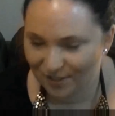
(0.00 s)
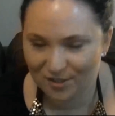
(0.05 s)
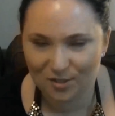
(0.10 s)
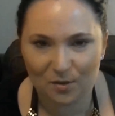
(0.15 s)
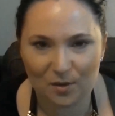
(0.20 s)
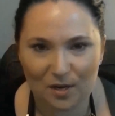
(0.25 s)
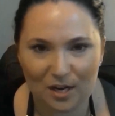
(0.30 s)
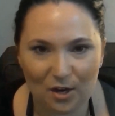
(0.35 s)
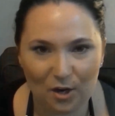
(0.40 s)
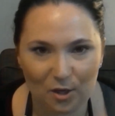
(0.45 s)

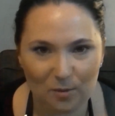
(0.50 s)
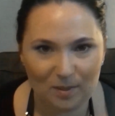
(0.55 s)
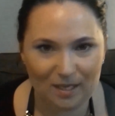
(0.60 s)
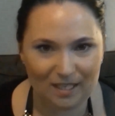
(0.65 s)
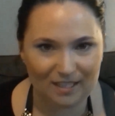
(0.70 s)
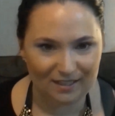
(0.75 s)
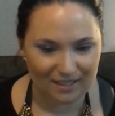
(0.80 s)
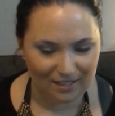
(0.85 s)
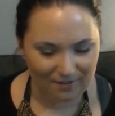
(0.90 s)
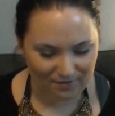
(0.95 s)
So I
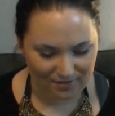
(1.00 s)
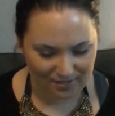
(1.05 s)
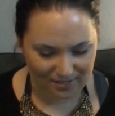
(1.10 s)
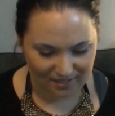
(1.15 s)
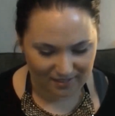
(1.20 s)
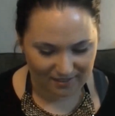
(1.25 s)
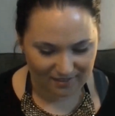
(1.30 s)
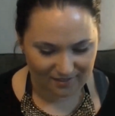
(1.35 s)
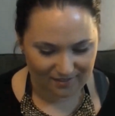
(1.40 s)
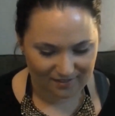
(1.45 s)
hope he
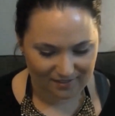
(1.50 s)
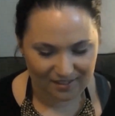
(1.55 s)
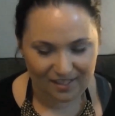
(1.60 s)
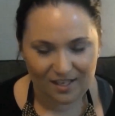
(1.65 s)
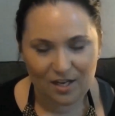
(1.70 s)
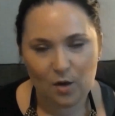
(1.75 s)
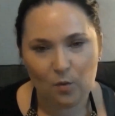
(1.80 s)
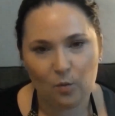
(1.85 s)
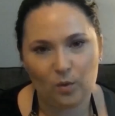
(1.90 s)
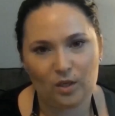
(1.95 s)
loves it.
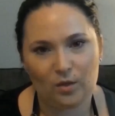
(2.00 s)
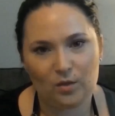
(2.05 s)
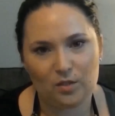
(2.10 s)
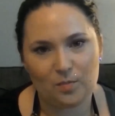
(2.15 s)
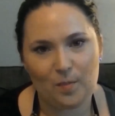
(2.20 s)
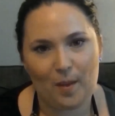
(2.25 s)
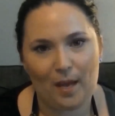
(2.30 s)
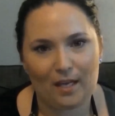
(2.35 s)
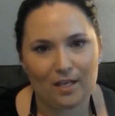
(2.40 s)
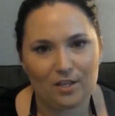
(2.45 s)
When I
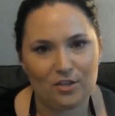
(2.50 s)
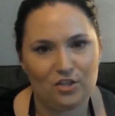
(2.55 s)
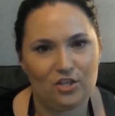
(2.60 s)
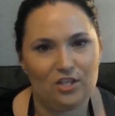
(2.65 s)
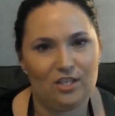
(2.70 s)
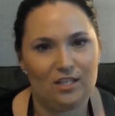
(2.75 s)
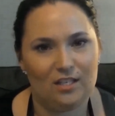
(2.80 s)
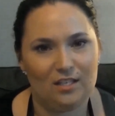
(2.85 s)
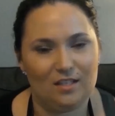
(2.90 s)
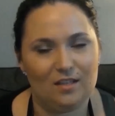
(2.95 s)
was
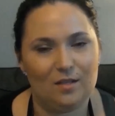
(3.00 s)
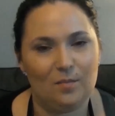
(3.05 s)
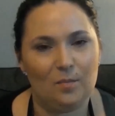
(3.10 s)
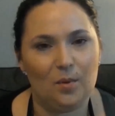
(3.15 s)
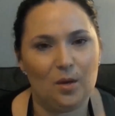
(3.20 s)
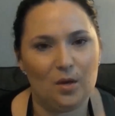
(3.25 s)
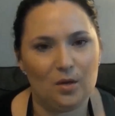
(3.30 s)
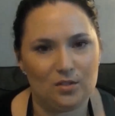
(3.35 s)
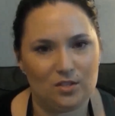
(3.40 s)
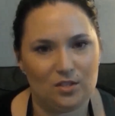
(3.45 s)
packaging it in the
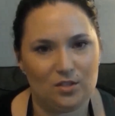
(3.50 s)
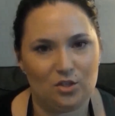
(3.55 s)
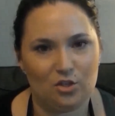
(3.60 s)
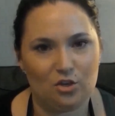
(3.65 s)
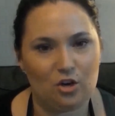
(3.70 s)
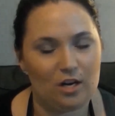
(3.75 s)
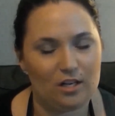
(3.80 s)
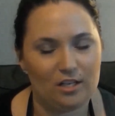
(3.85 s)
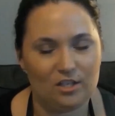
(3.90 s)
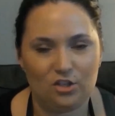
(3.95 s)
box, I
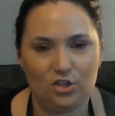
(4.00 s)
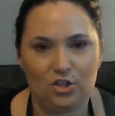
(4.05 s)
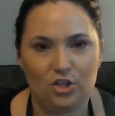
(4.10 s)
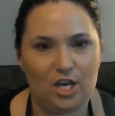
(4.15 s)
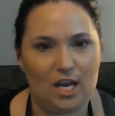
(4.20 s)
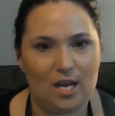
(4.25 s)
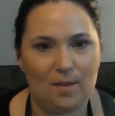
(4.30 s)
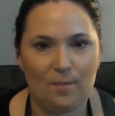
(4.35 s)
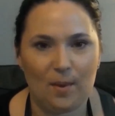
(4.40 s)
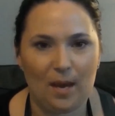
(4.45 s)
was trying to
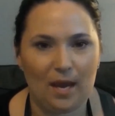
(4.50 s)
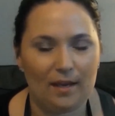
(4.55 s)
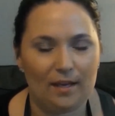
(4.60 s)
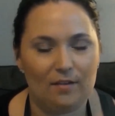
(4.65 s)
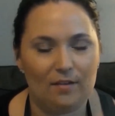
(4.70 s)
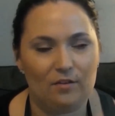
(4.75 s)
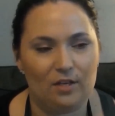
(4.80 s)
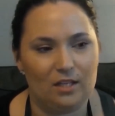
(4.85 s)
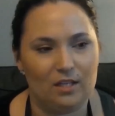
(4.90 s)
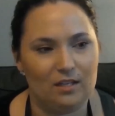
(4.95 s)
jam
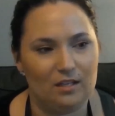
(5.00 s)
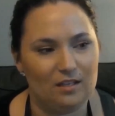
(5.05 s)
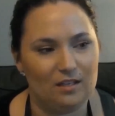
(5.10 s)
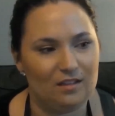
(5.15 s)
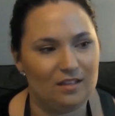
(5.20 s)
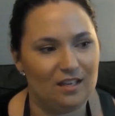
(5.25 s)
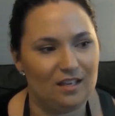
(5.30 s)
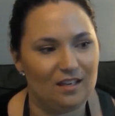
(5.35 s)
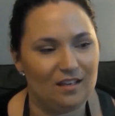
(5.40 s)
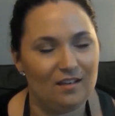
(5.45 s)
pack
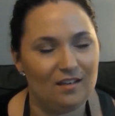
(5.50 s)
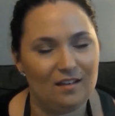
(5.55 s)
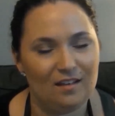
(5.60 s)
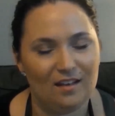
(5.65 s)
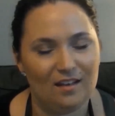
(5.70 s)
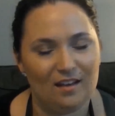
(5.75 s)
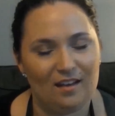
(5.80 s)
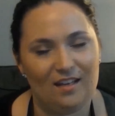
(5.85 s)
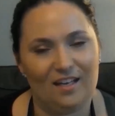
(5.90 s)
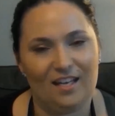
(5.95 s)
everything in there
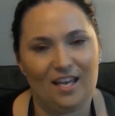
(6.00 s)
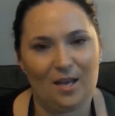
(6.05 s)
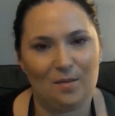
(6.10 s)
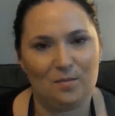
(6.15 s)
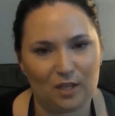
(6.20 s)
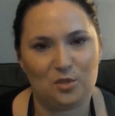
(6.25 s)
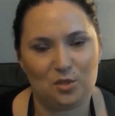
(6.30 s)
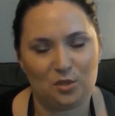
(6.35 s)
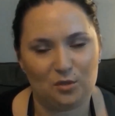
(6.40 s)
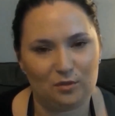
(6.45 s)
and it
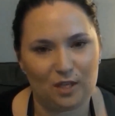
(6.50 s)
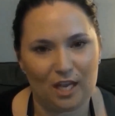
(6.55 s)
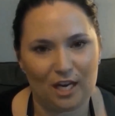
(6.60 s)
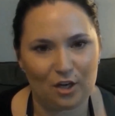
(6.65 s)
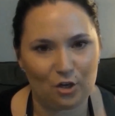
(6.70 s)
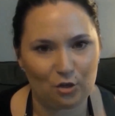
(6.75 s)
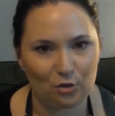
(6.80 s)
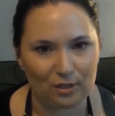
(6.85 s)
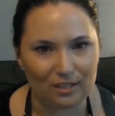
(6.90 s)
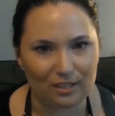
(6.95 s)
kept sort of
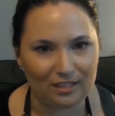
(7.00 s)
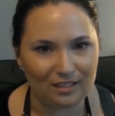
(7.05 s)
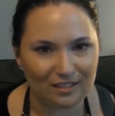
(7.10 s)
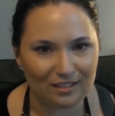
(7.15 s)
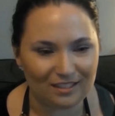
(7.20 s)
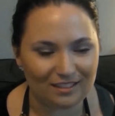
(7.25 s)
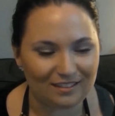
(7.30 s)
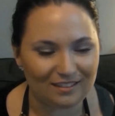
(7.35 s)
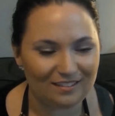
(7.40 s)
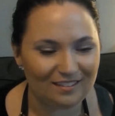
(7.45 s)
like
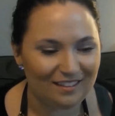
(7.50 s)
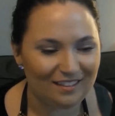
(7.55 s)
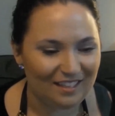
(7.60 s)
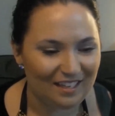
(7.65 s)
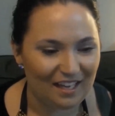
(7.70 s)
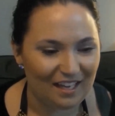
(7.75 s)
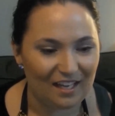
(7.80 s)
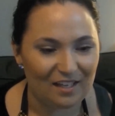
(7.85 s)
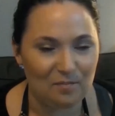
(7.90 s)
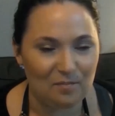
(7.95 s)
crinkling
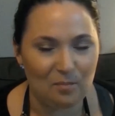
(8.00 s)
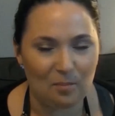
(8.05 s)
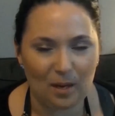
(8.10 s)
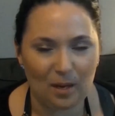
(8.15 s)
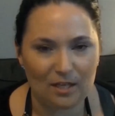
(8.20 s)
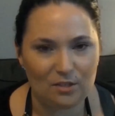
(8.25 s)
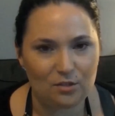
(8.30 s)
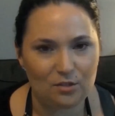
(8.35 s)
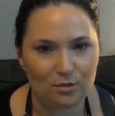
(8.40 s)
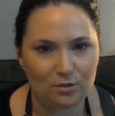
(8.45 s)
and
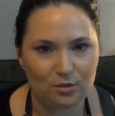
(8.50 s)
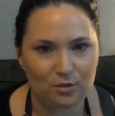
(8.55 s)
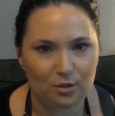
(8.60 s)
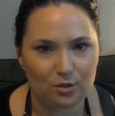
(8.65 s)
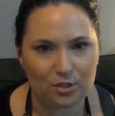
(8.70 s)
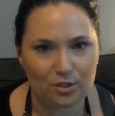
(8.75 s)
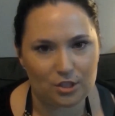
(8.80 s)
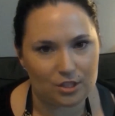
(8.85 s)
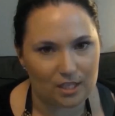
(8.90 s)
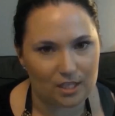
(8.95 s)
my two
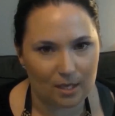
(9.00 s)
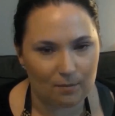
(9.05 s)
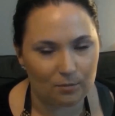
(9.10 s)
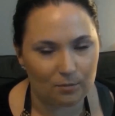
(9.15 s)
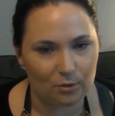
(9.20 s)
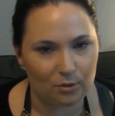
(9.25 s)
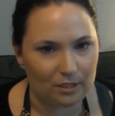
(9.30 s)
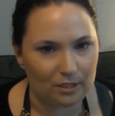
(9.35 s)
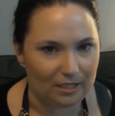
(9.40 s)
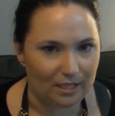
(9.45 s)
dogs just
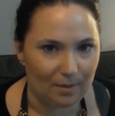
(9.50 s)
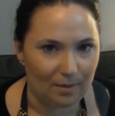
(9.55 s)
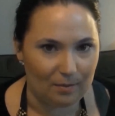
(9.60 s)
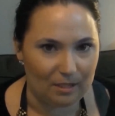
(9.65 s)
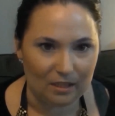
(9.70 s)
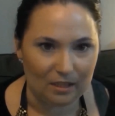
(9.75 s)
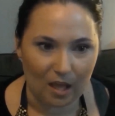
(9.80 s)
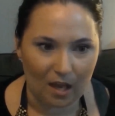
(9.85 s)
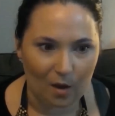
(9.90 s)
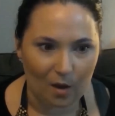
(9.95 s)
kept looking
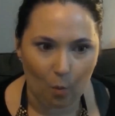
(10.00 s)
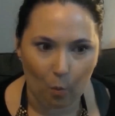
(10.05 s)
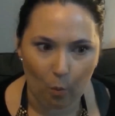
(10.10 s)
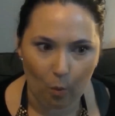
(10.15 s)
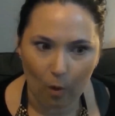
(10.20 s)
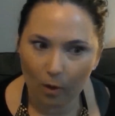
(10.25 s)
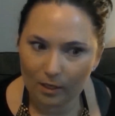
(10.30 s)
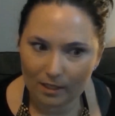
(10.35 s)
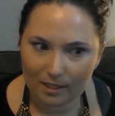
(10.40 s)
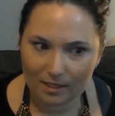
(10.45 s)
at me like,
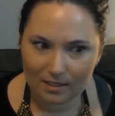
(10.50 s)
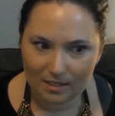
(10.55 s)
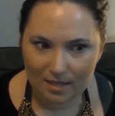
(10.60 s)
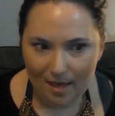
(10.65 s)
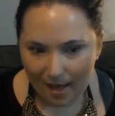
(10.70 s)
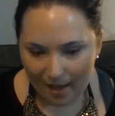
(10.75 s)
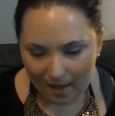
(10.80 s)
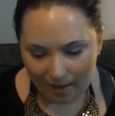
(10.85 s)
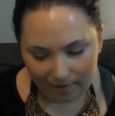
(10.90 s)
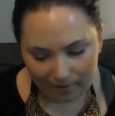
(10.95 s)
what is
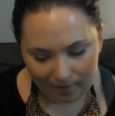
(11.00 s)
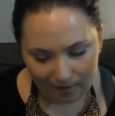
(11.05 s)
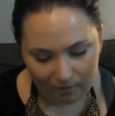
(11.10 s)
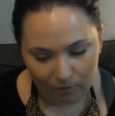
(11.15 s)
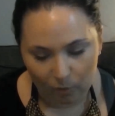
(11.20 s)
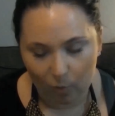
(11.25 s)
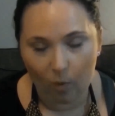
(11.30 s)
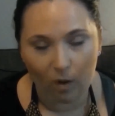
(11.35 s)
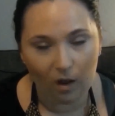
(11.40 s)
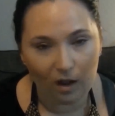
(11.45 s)
that?
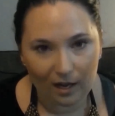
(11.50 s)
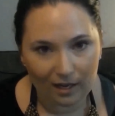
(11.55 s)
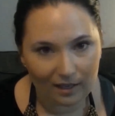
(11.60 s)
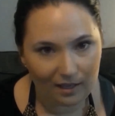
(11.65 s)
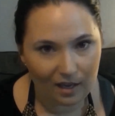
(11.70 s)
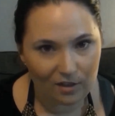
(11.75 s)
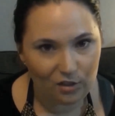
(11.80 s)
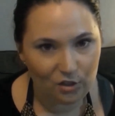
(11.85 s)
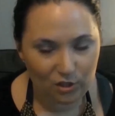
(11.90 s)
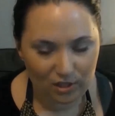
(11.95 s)
And
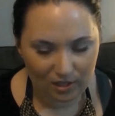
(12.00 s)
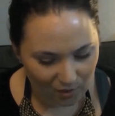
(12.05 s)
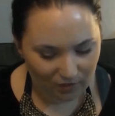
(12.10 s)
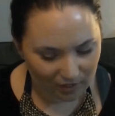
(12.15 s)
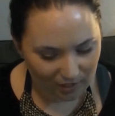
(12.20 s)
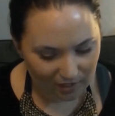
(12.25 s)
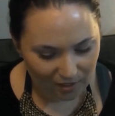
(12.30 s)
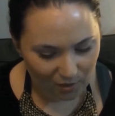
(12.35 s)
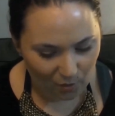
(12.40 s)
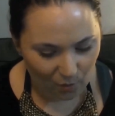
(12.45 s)
why are you
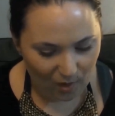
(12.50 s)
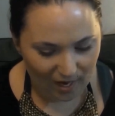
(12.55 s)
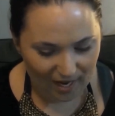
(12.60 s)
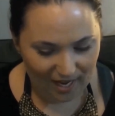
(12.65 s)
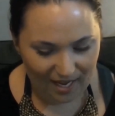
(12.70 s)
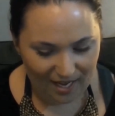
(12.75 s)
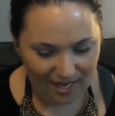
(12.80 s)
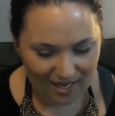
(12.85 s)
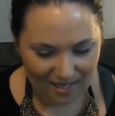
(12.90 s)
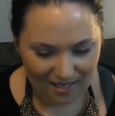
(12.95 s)
giving it
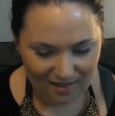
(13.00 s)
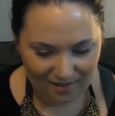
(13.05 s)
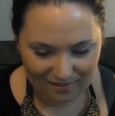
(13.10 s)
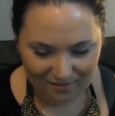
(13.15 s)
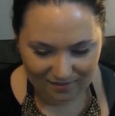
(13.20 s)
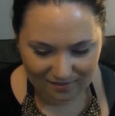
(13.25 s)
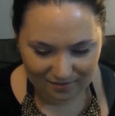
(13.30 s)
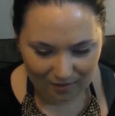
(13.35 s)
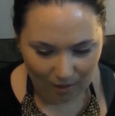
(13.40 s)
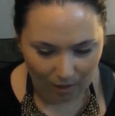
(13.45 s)
away?
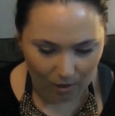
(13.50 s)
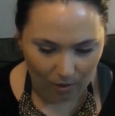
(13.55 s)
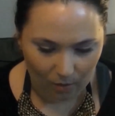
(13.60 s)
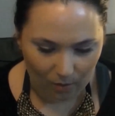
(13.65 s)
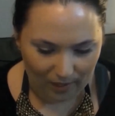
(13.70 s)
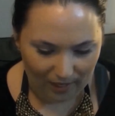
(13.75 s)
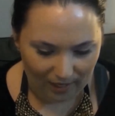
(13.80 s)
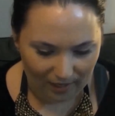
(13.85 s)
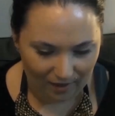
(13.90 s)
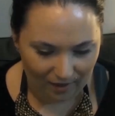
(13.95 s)

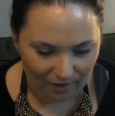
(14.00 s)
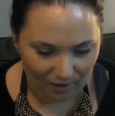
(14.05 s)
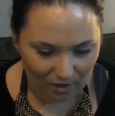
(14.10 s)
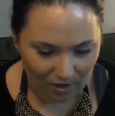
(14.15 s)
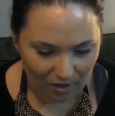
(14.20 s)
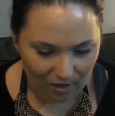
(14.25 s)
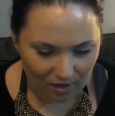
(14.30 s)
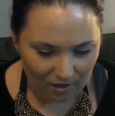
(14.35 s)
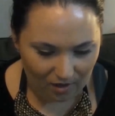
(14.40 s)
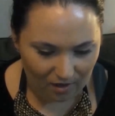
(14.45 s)
Oh, wow.